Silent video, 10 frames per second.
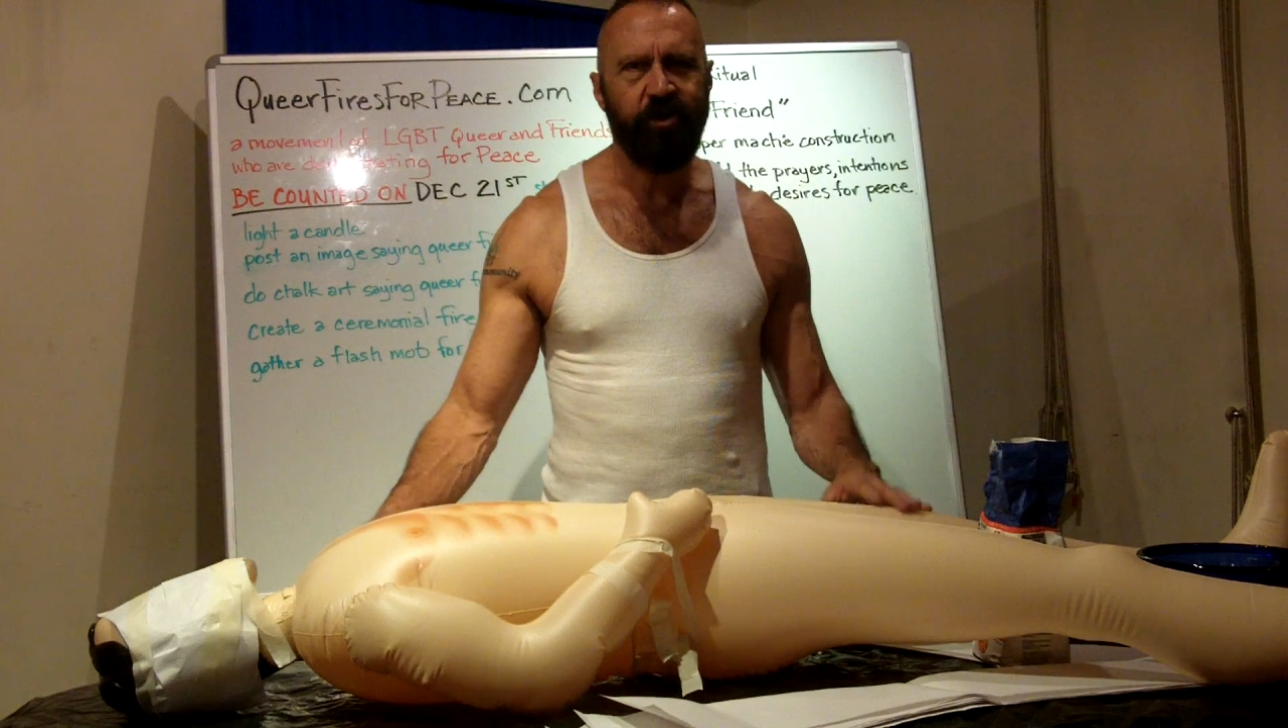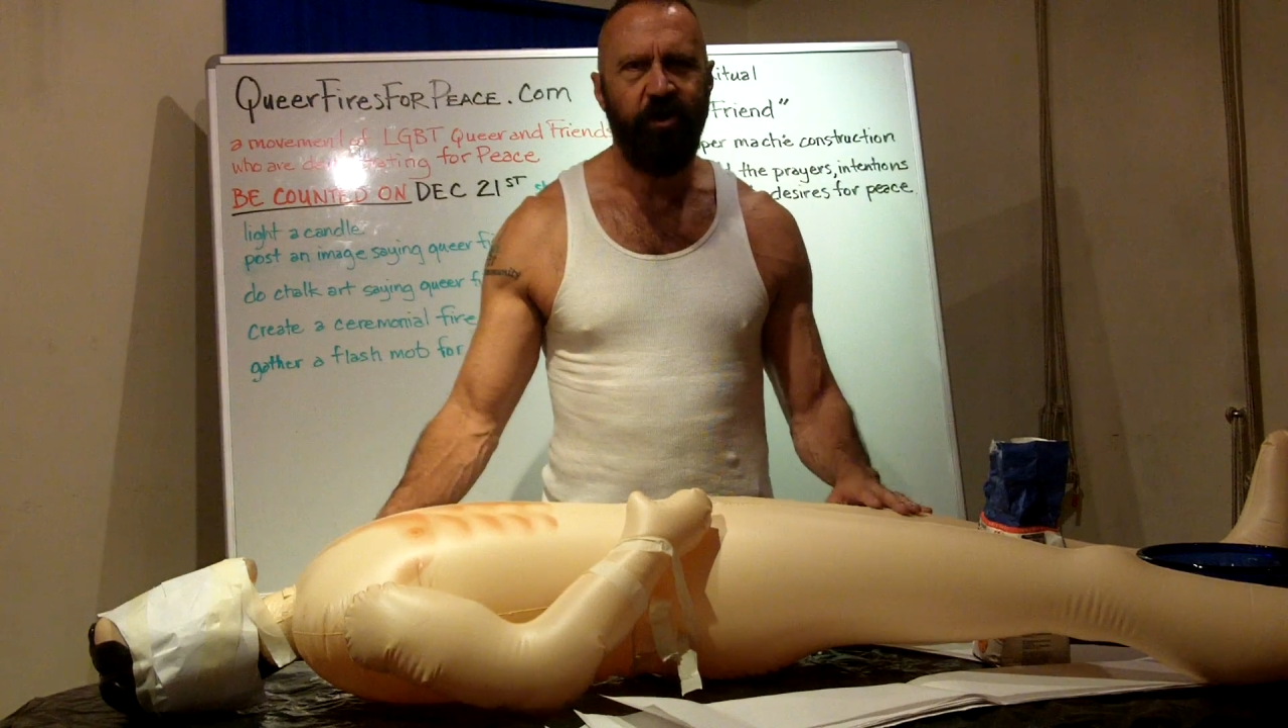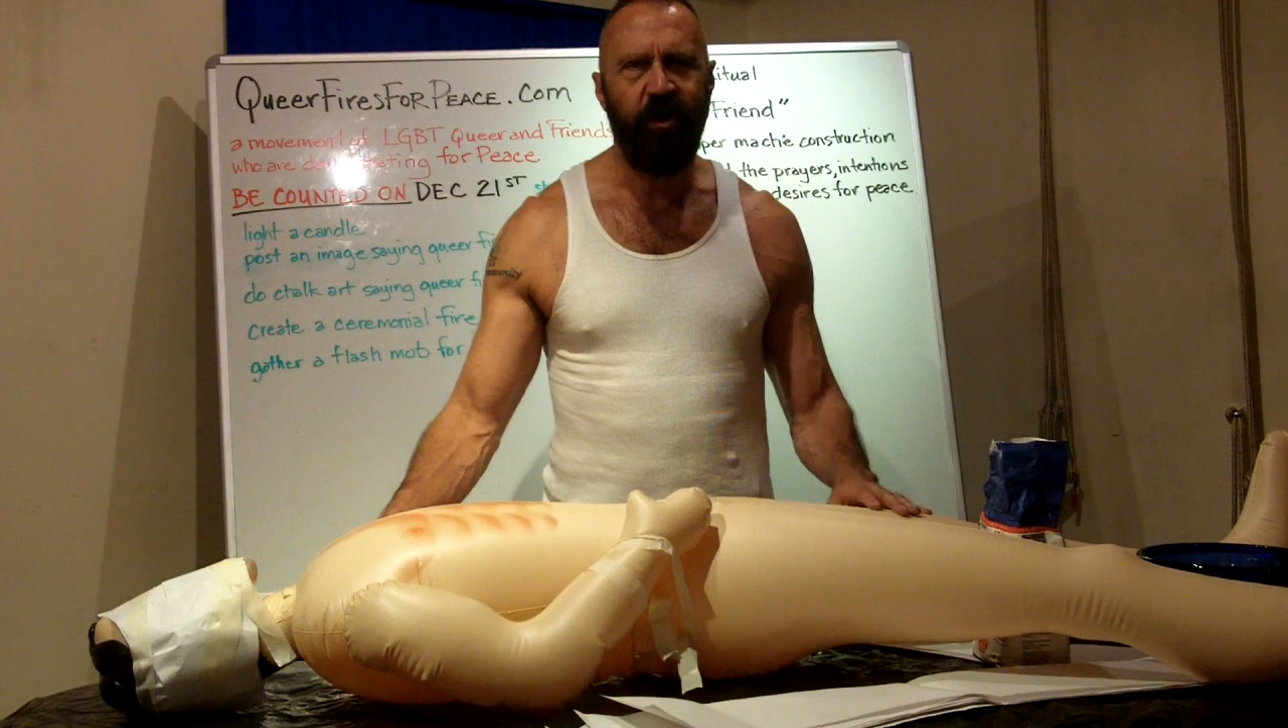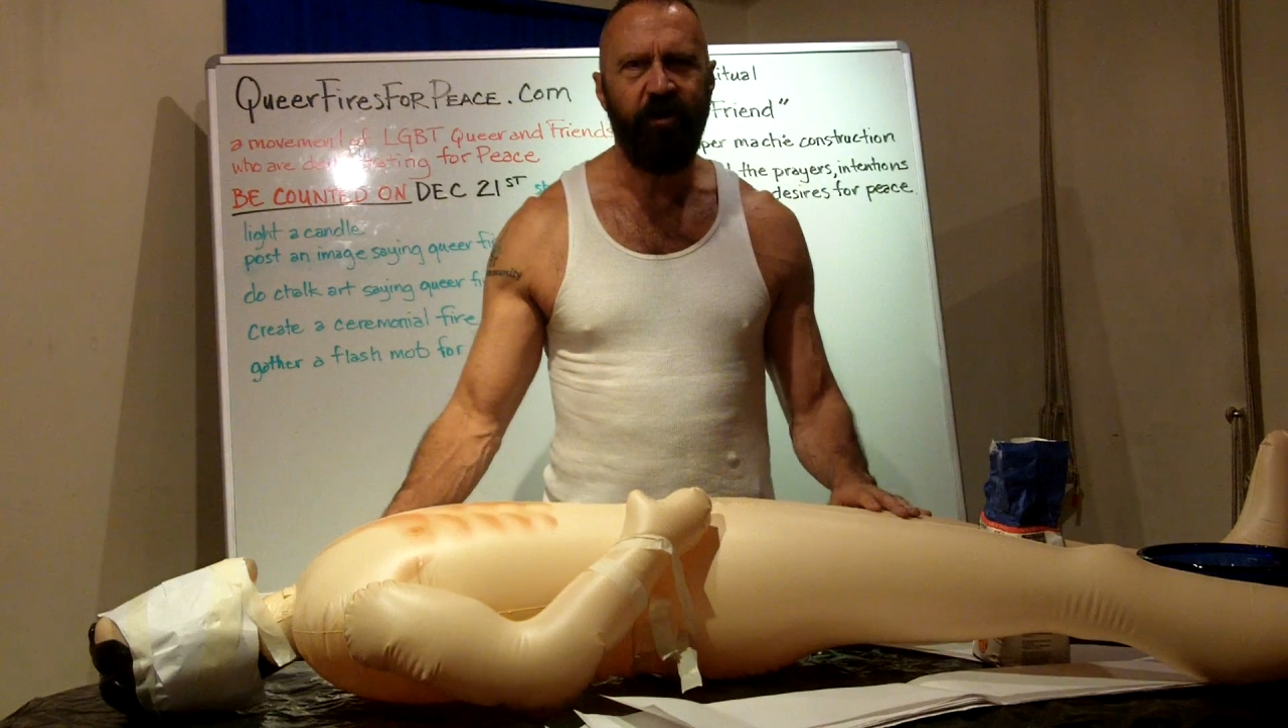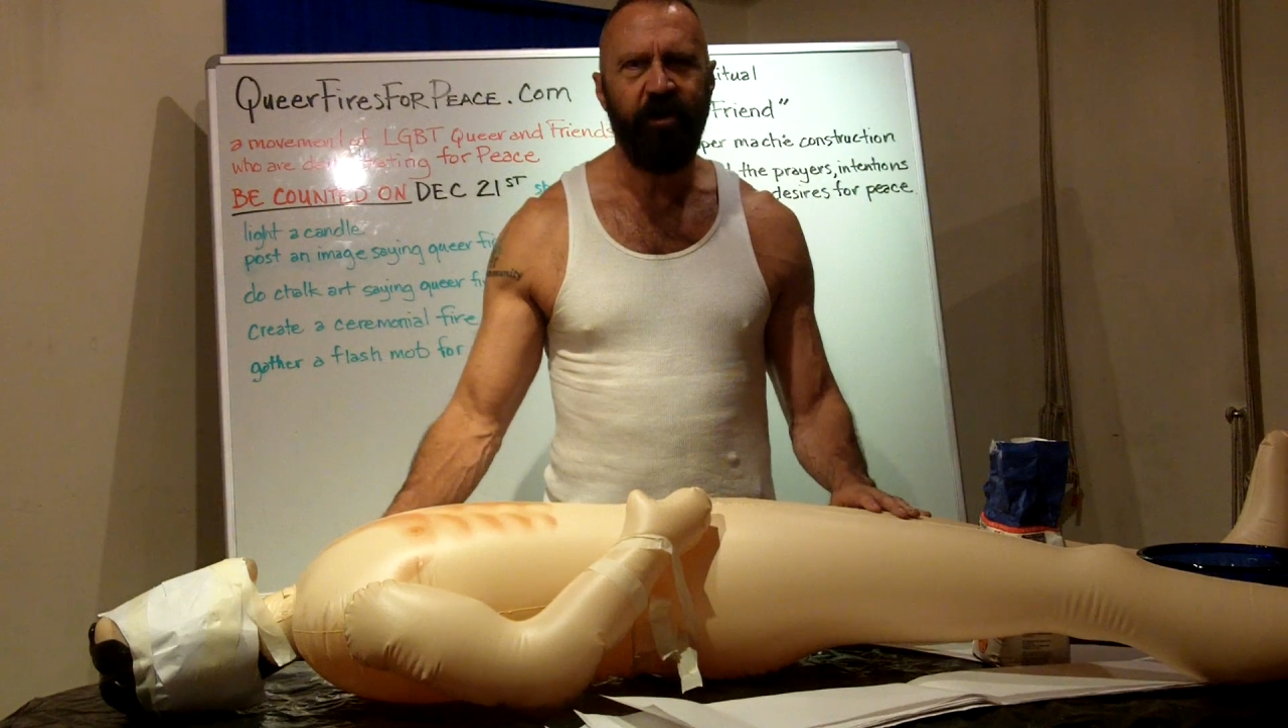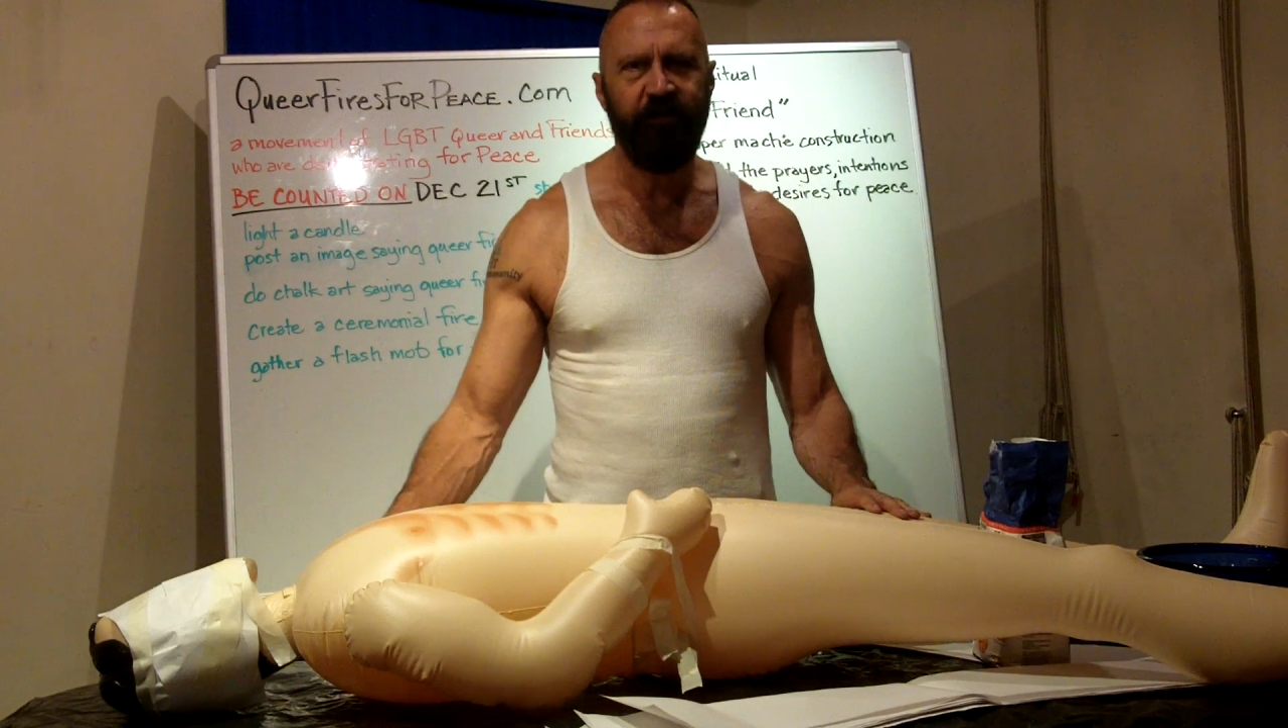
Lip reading: doll